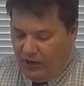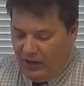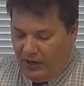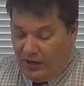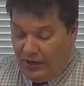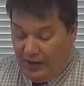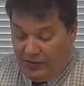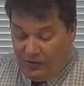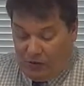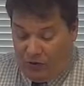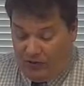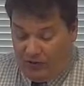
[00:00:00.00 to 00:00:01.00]
as
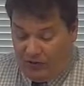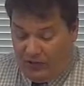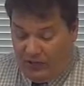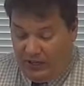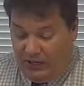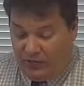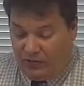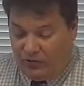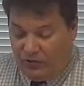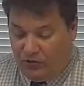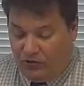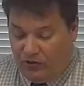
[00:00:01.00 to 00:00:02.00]
increasingly
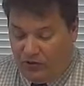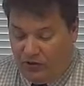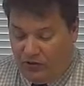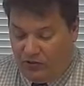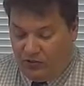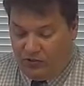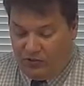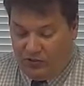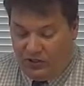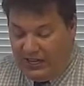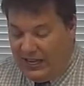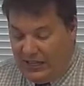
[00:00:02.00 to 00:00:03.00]
institutions'
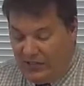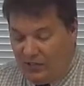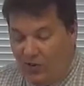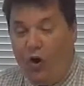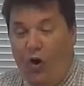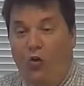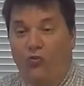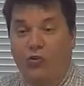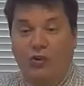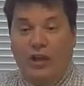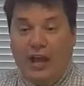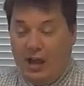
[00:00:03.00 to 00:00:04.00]
needs
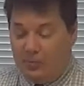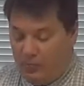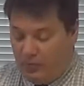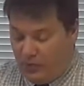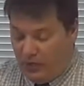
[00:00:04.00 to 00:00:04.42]
overlap